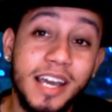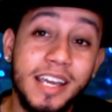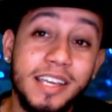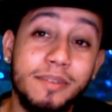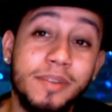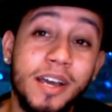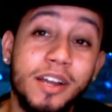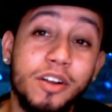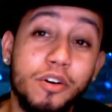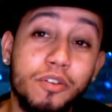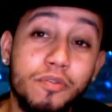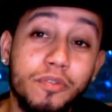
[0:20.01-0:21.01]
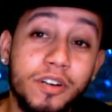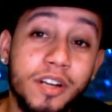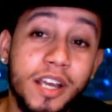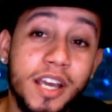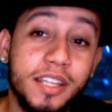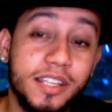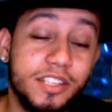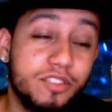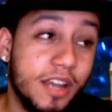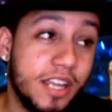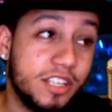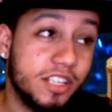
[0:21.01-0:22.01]
I am not over the
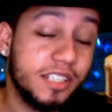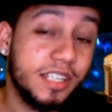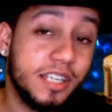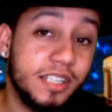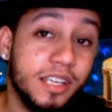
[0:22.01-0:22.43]
tragic death